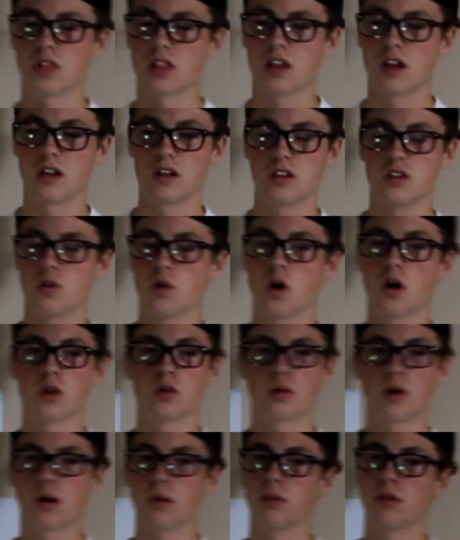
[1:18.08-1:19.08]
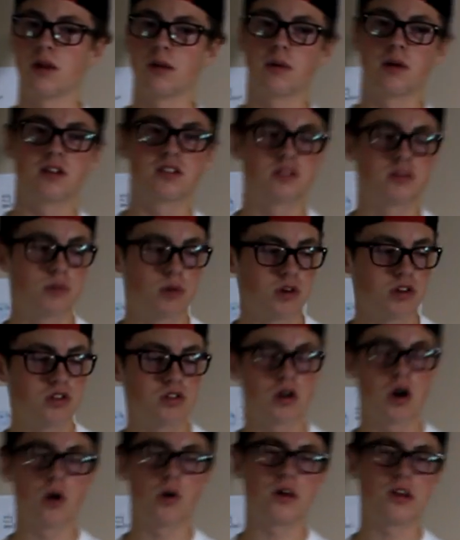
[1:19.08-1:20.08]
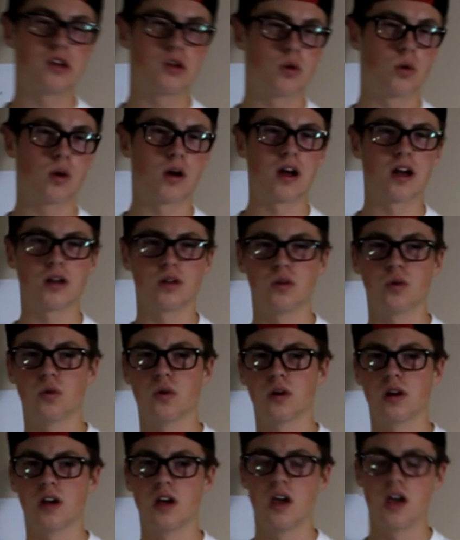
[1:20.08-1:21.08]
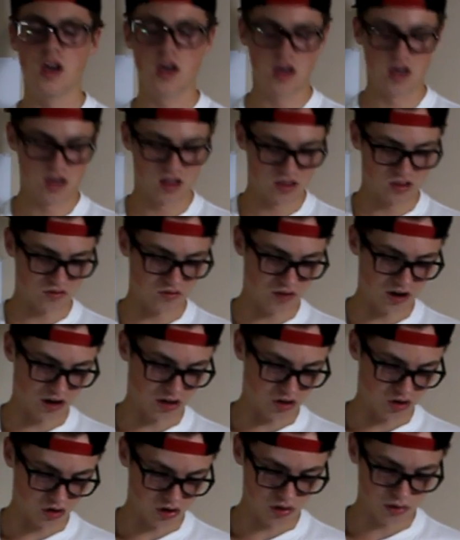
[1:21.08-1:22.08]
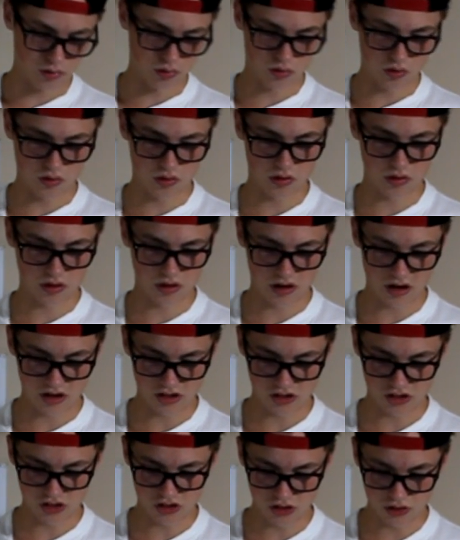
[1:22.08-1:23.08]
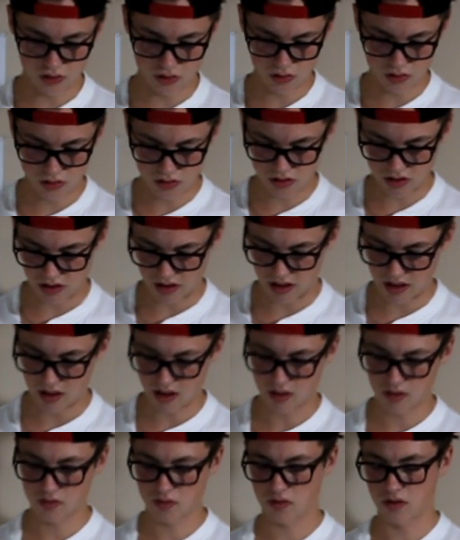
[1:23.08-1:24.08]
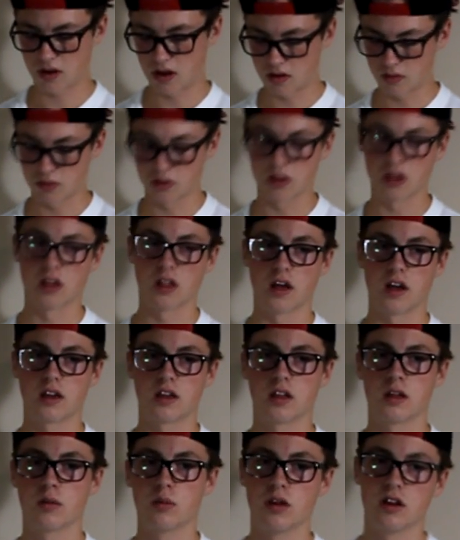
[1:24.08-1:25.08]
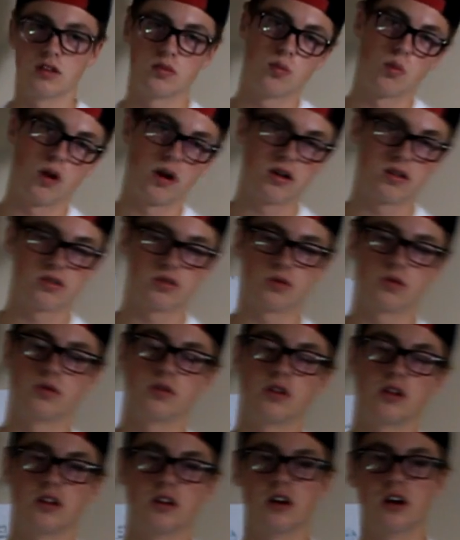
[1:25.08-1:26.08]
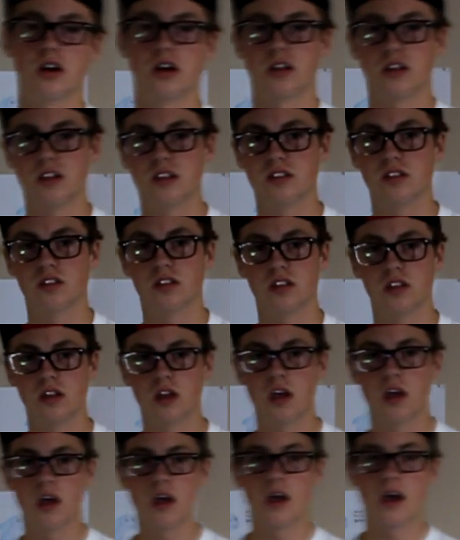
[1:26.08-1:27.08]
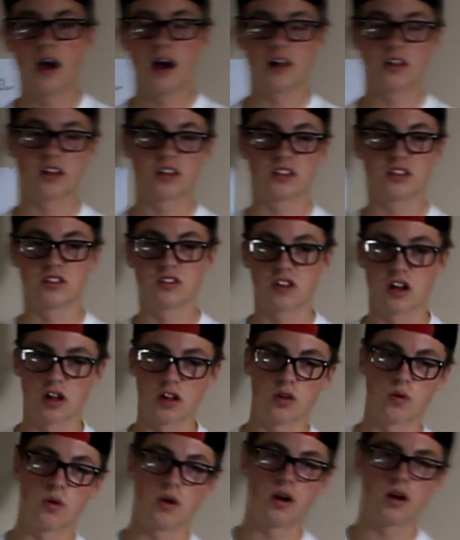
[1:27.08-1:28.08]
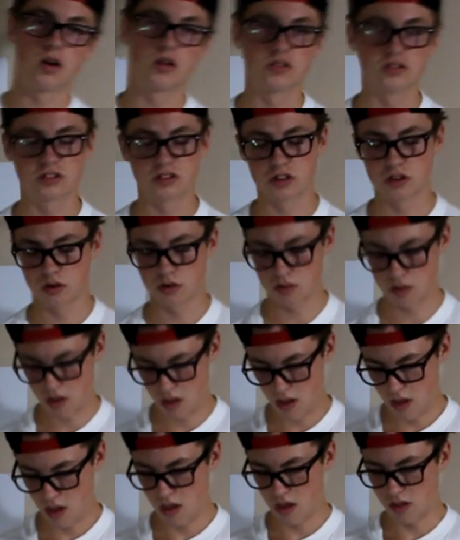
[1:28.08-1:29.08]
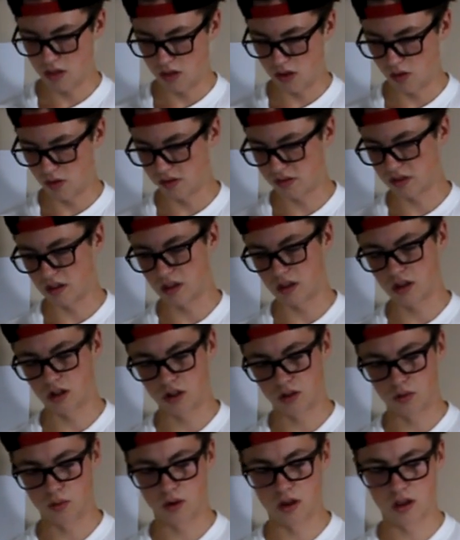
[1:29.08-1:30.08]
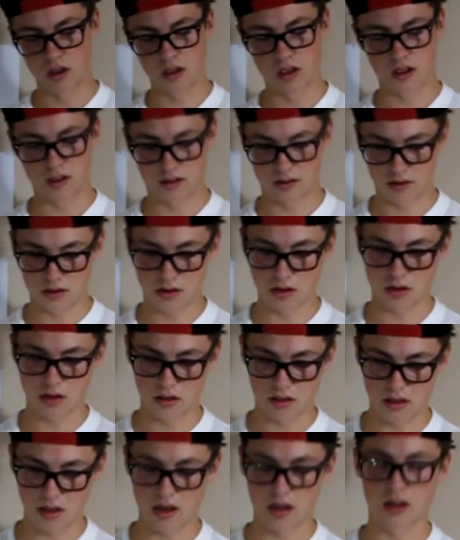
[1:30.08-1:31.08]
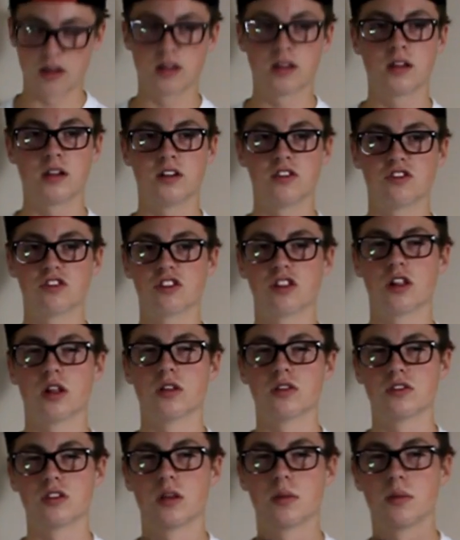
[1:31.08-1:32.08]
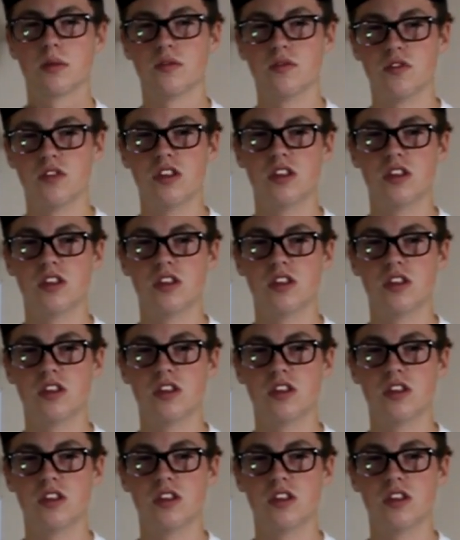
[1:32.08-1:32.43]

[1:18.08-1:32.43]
like, you all-around play basketball. You go indoor, outdoor. It's a very durable, nice shoe to have. I really like it, but it's white, so it'll get dirty easily. I like this colorway also, the USA colorway, and yeah, here's a close-up of